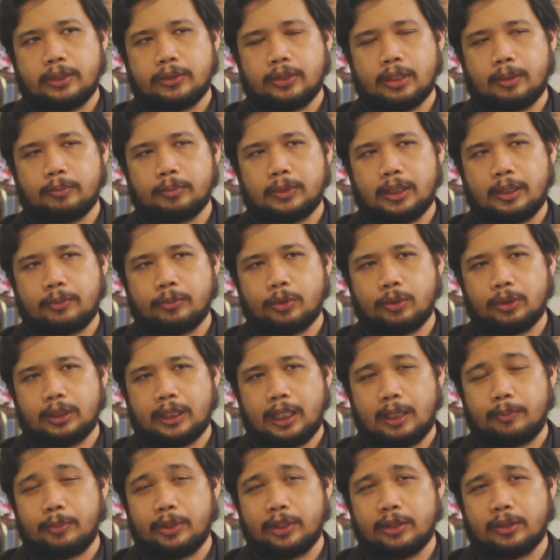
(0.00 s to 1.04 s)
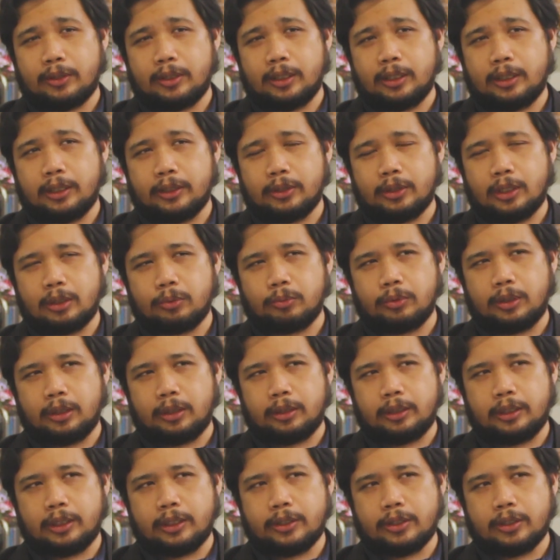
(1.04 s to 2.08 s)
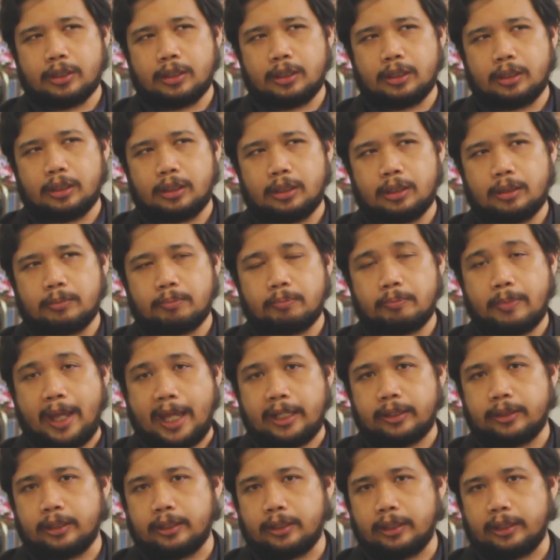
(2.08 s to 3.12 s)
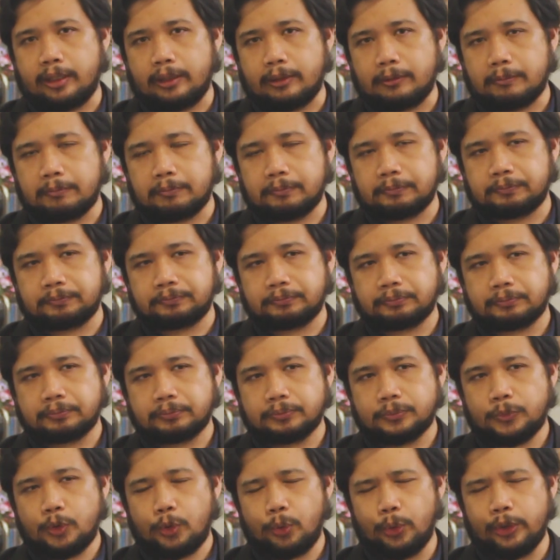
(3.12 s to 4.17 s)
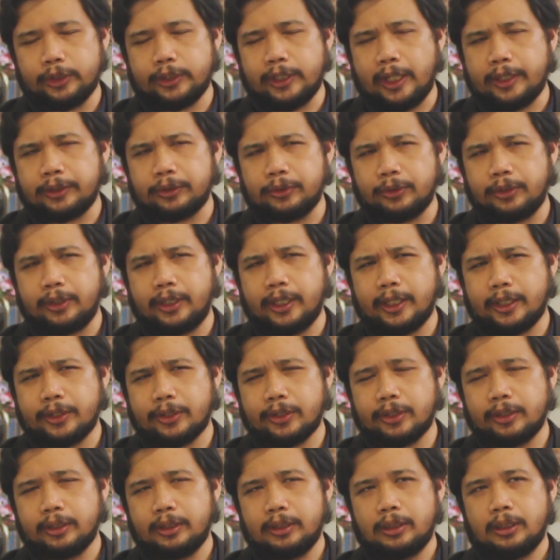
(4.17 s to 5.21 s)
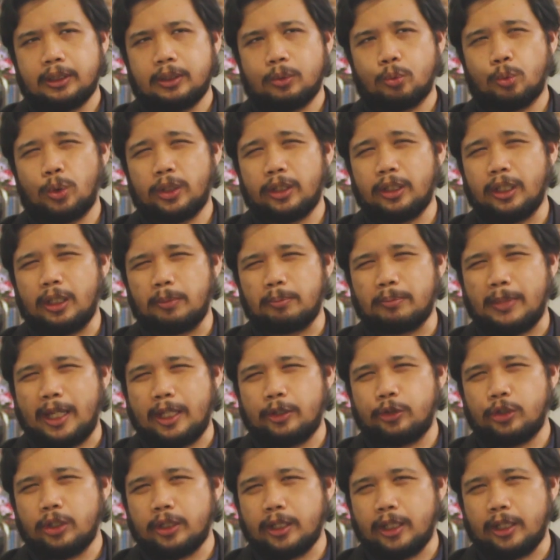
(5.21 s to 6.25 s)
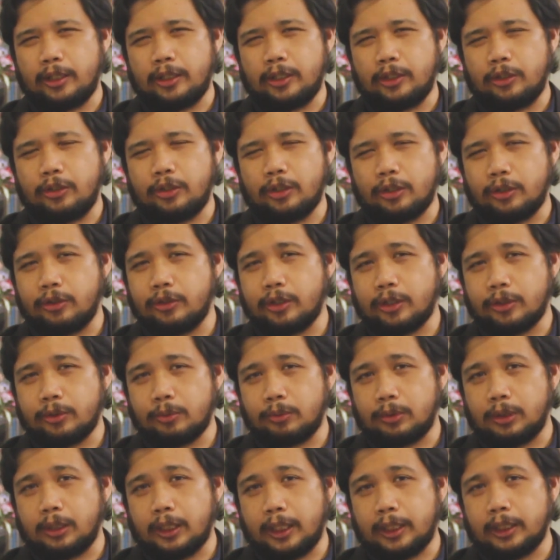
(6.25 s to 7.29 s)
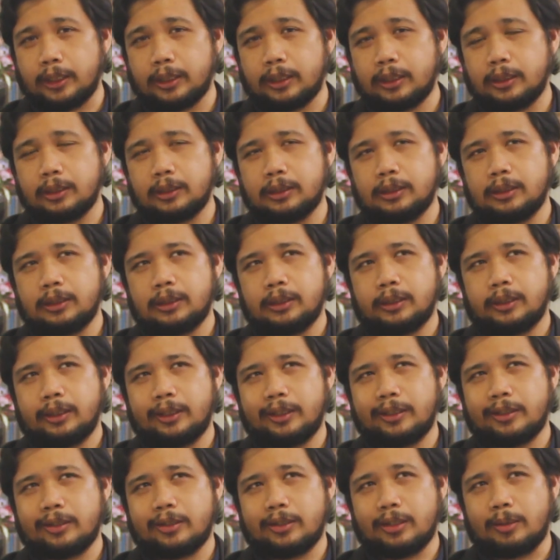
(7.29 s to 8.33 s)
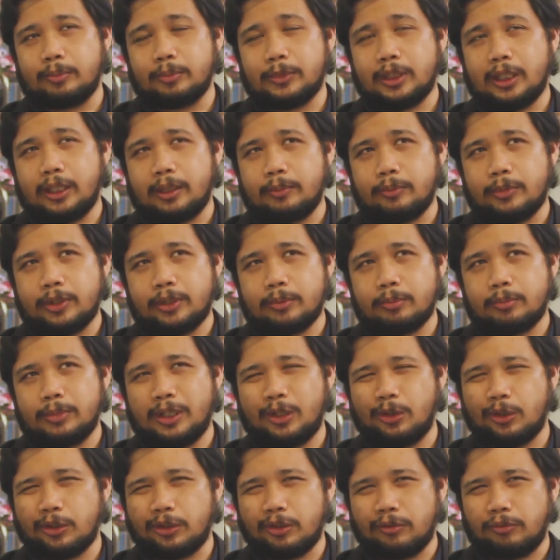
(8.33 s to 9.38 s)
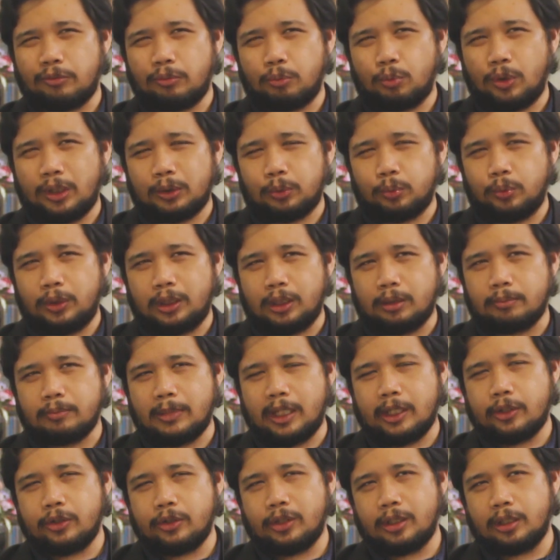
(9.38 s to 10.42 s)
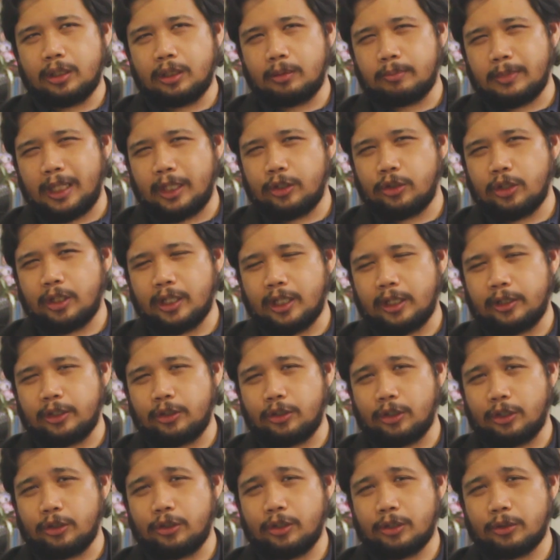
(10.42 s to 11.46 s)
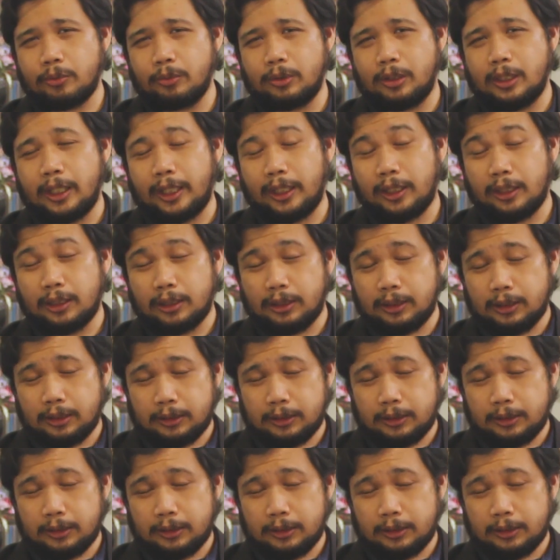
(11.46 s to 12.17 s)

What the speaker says: sometimes what happens there is that we're just really pandering. We're trying to guess what the imaginary judges would like. And sometimes, because of what we imagine the imaginary judges would like,